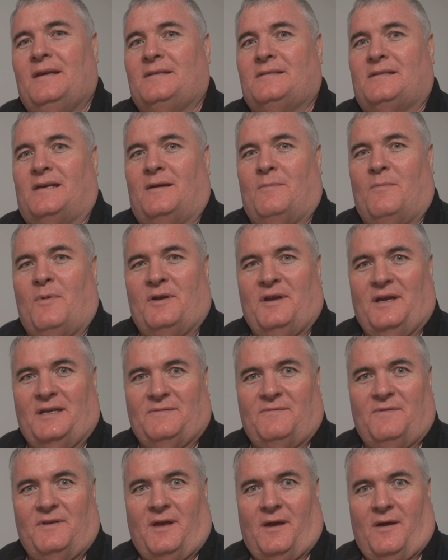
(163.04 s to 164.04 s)
So my next
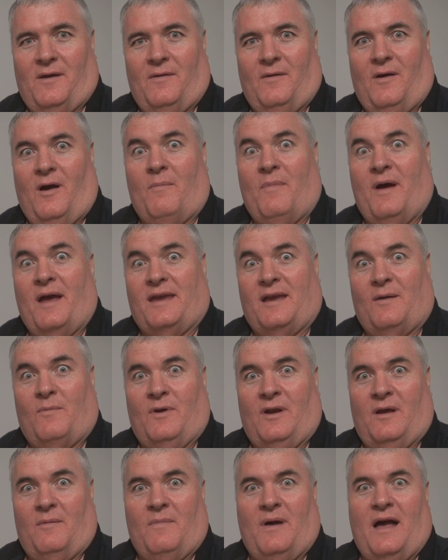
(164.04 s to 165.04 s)
video, I'll make it
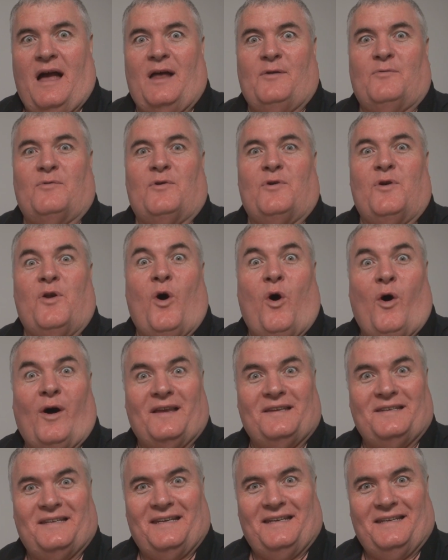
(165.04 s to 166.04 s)
when I'm
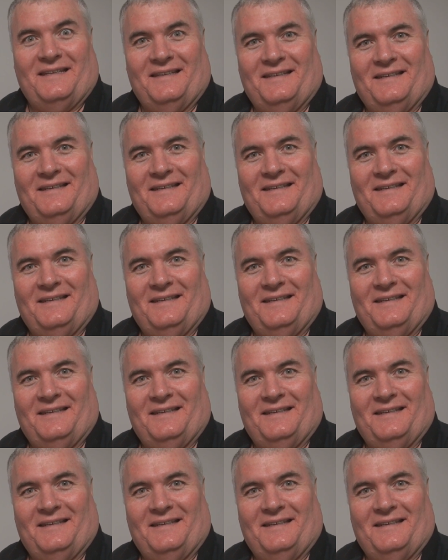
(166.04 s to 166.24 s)
190.